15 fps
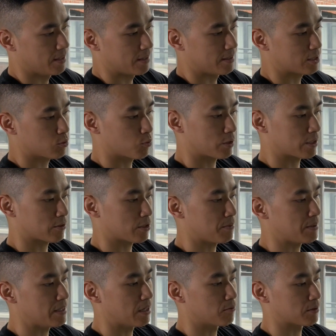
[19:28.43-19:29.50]
This workout can
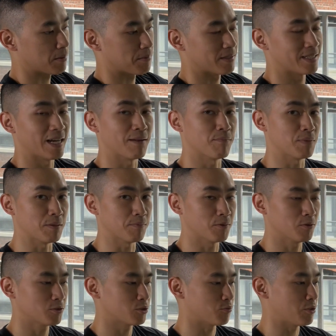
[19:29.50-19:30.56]
be done with up to 10
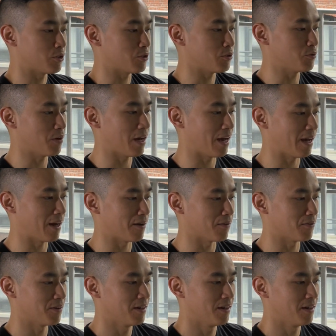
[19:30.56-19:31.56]
people. So we do have